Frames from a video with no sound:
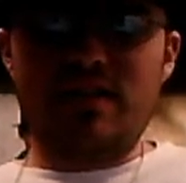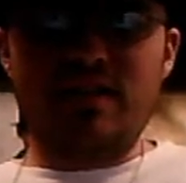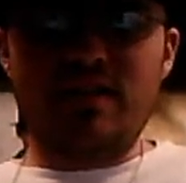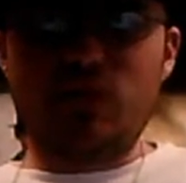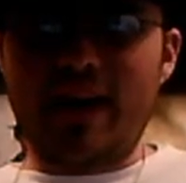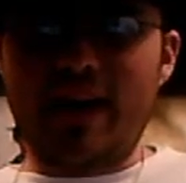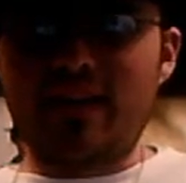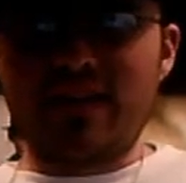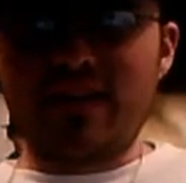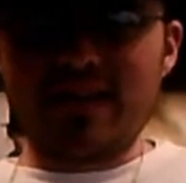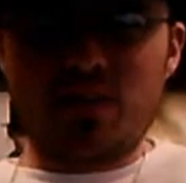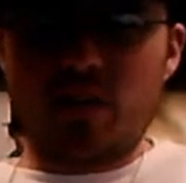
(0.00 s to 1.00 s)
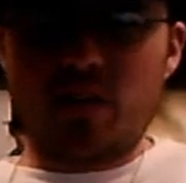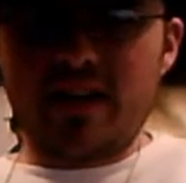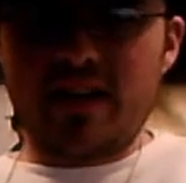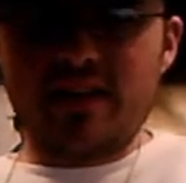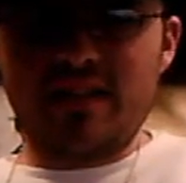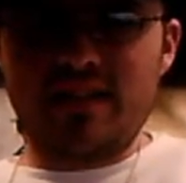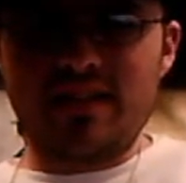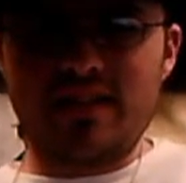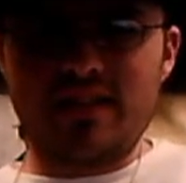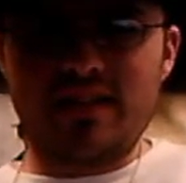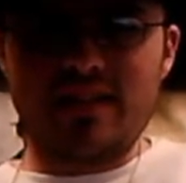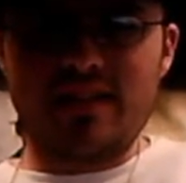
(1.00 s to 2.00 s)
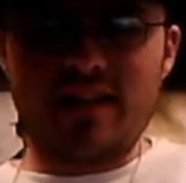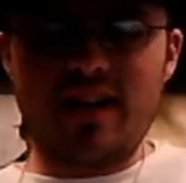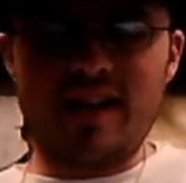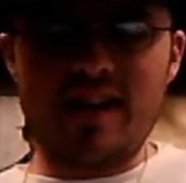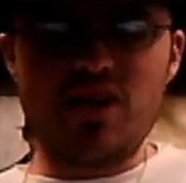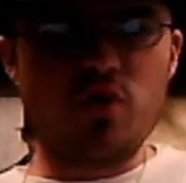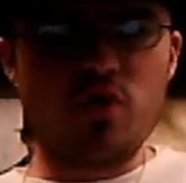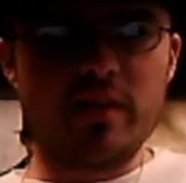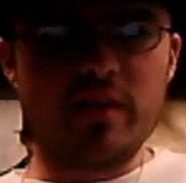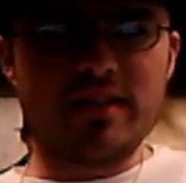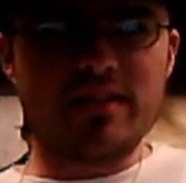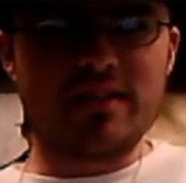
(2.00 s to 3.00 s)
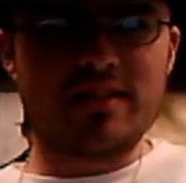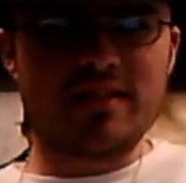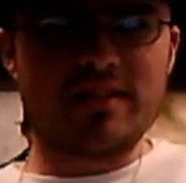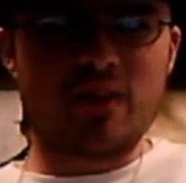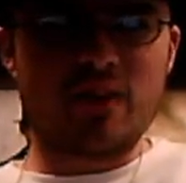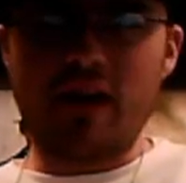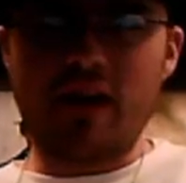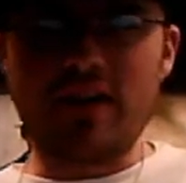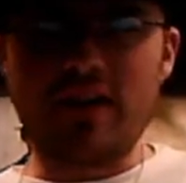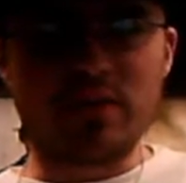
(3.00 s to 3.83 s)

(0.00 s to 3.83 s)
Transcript: Dracula doesn't want uh, humans around his